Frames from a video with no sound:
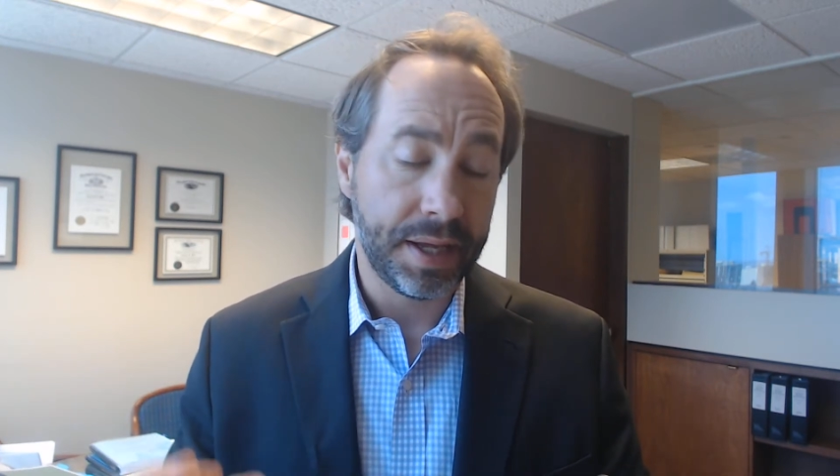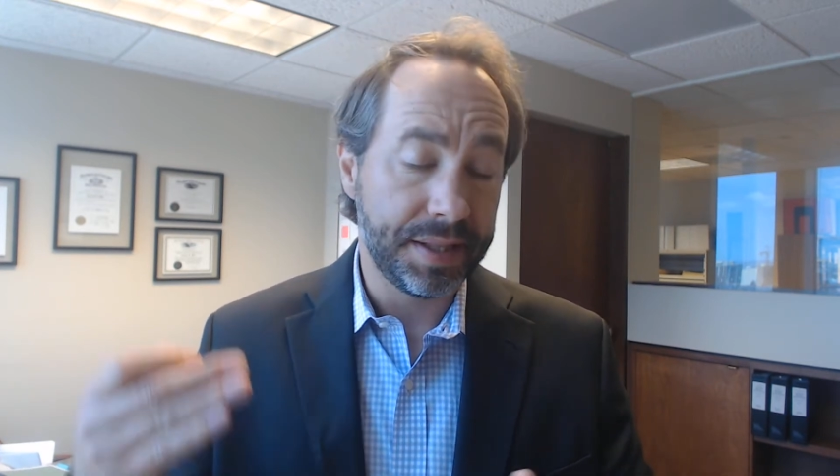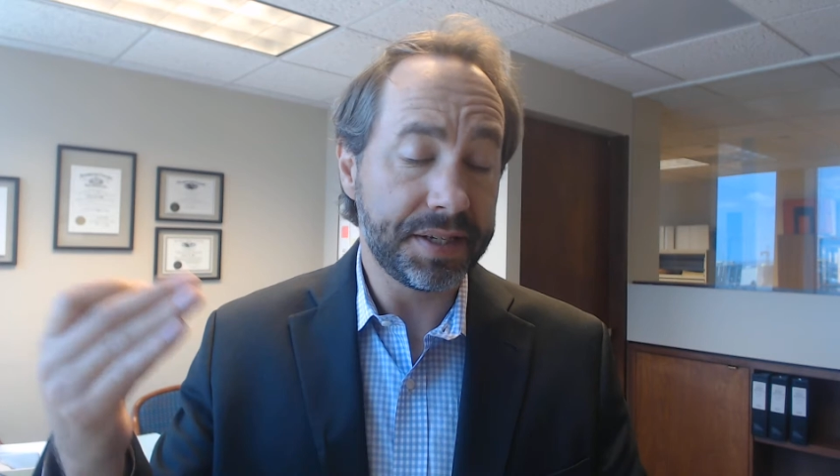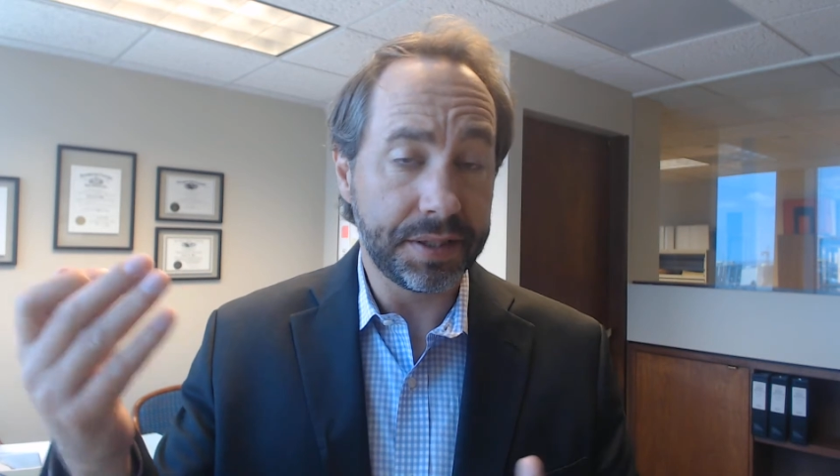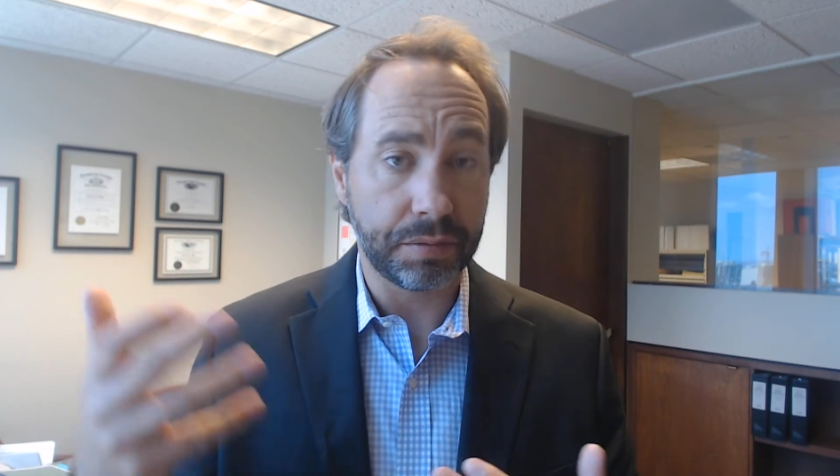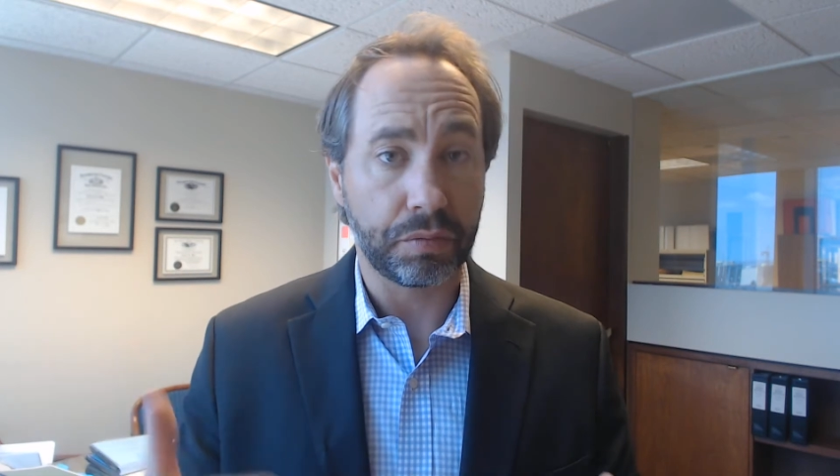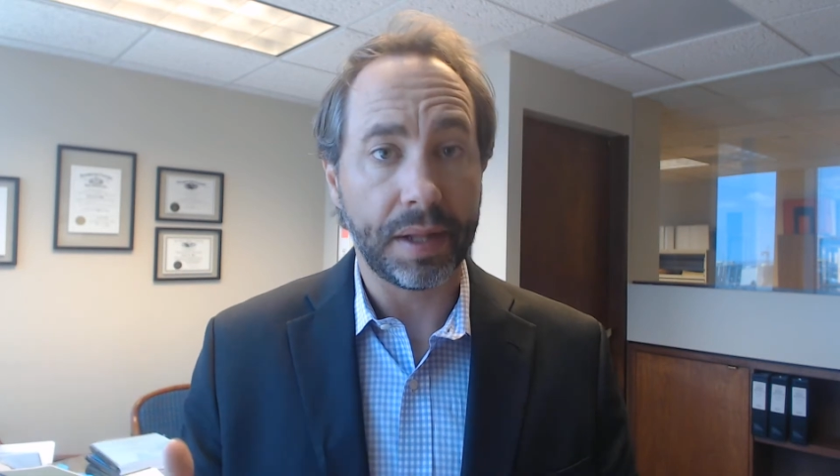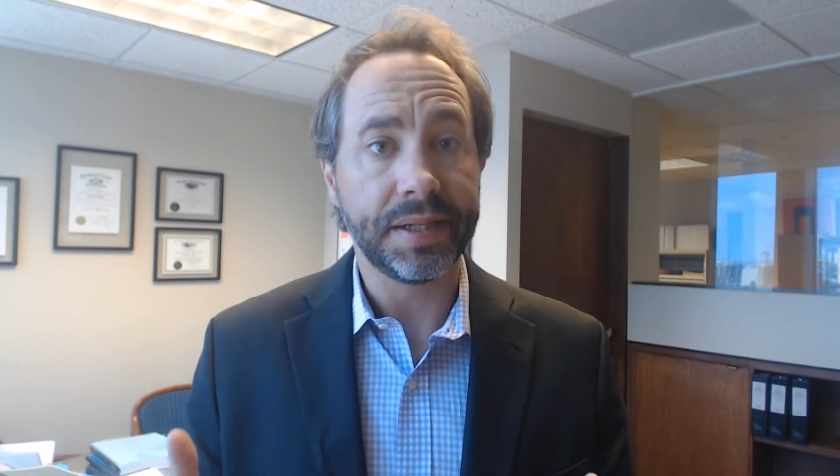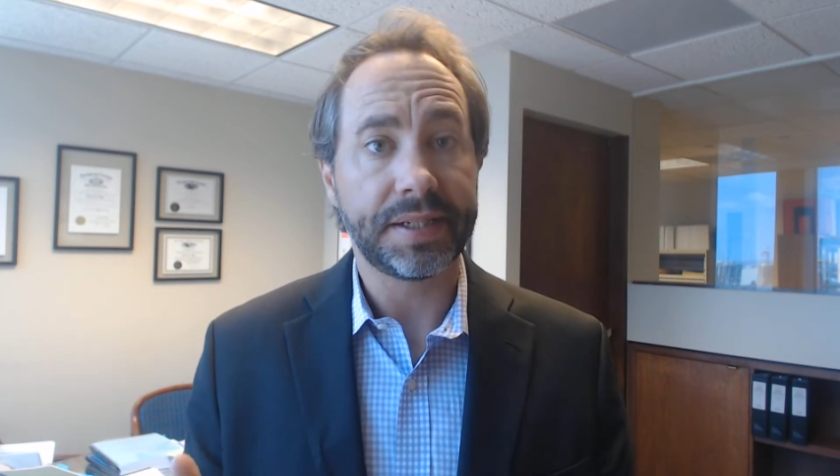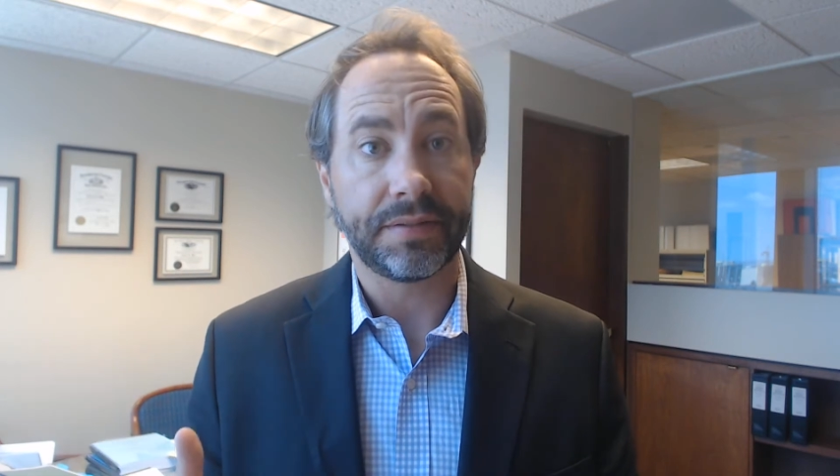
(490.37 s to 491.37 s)
And this is a
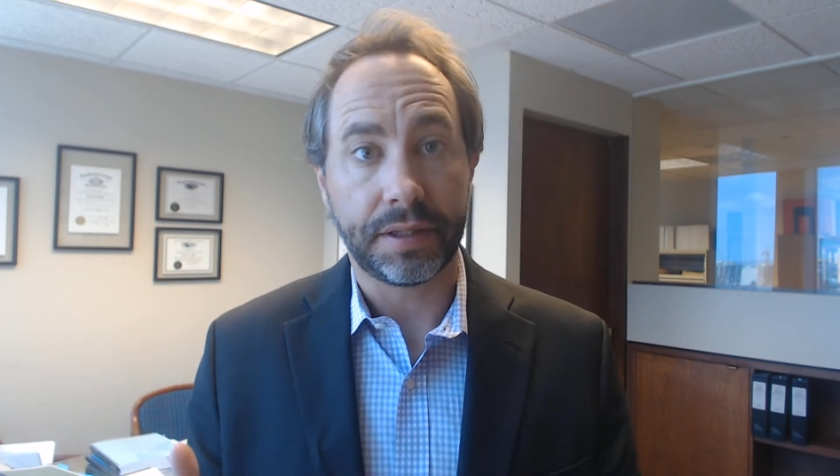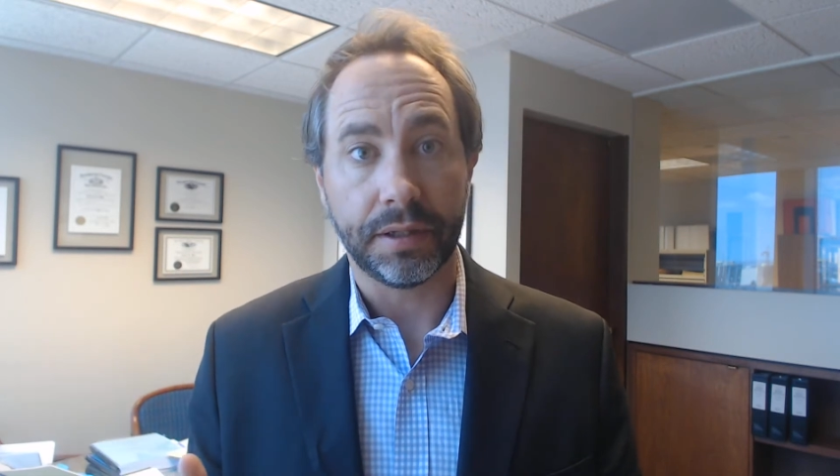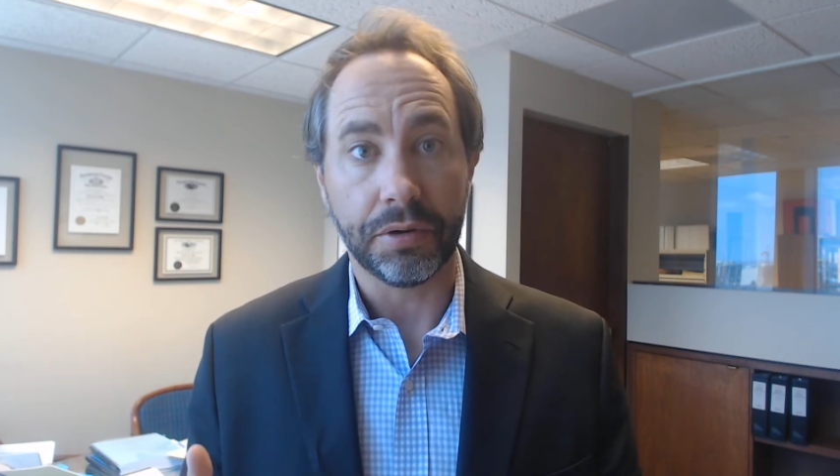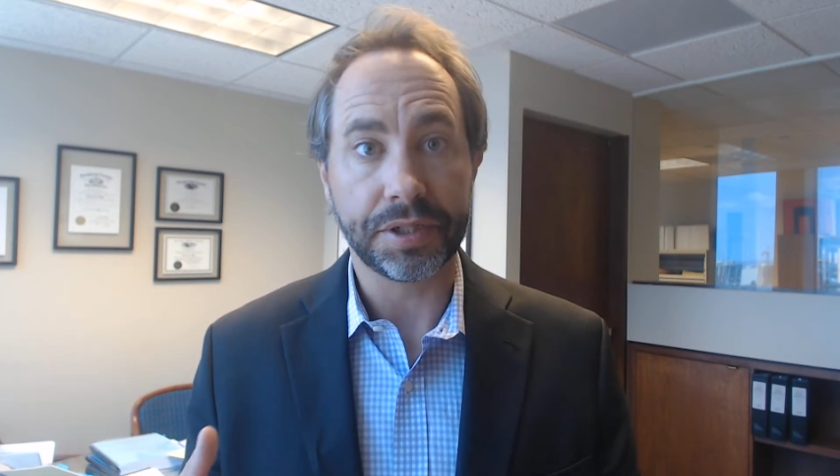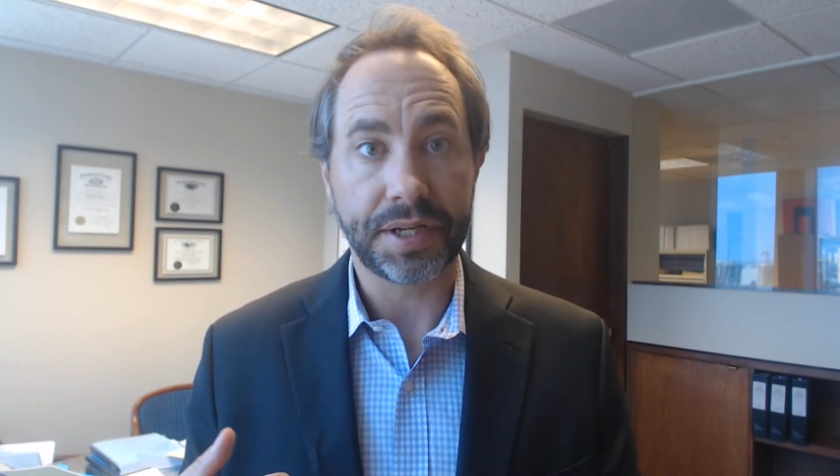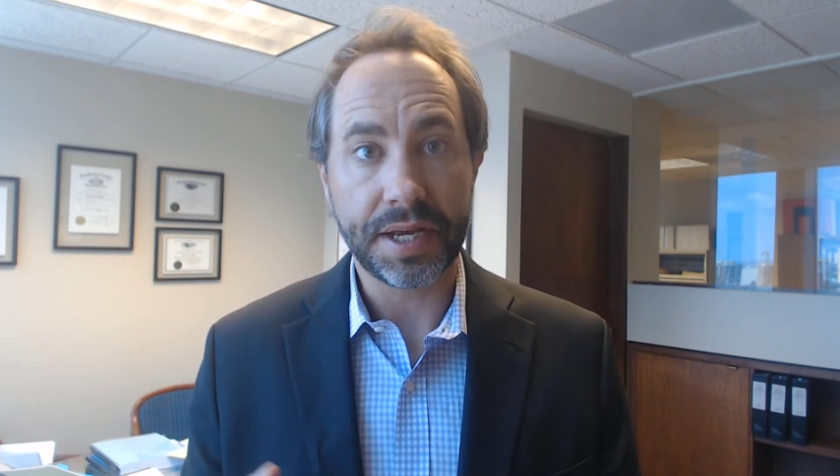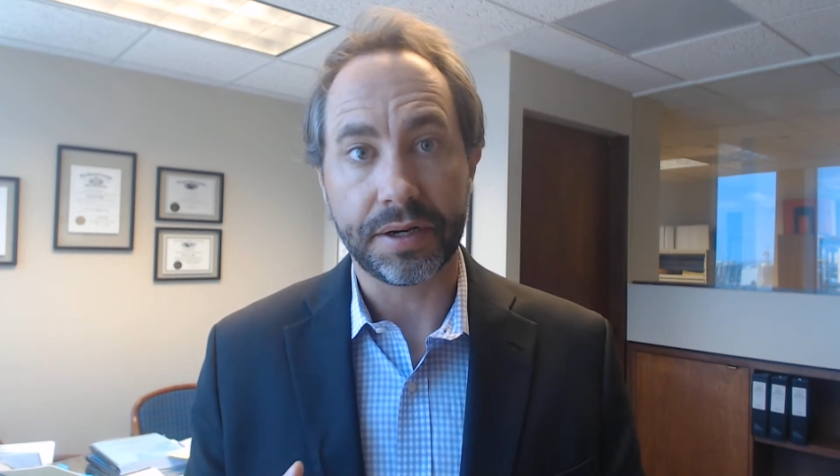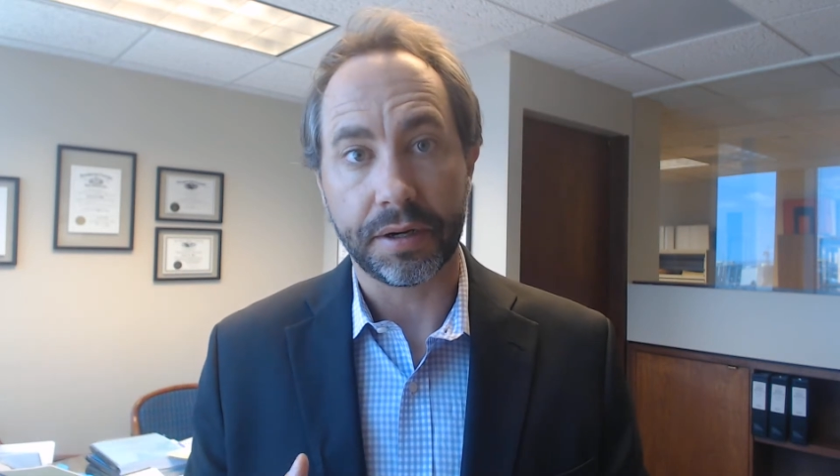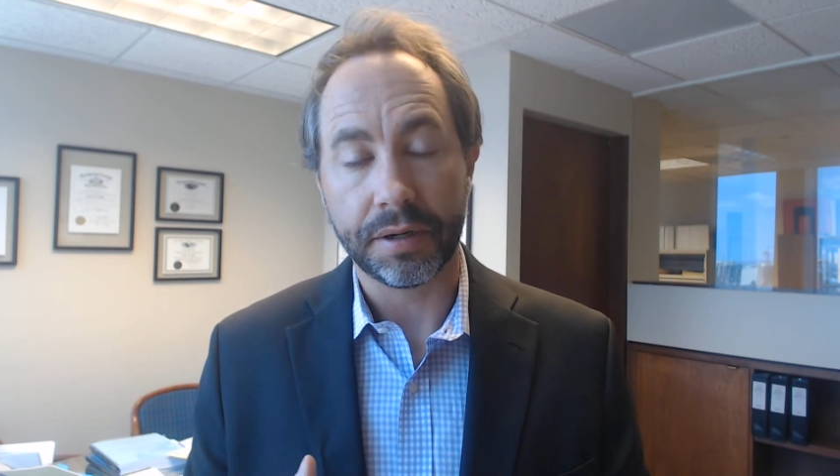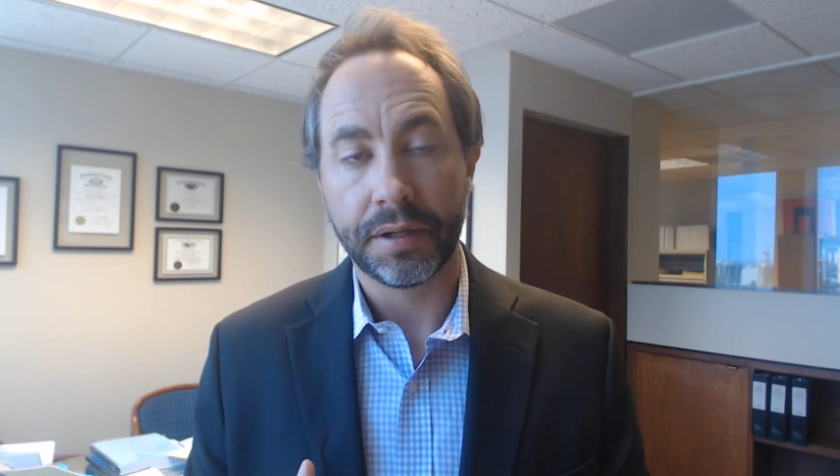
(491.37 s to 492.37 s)
relatively low standard.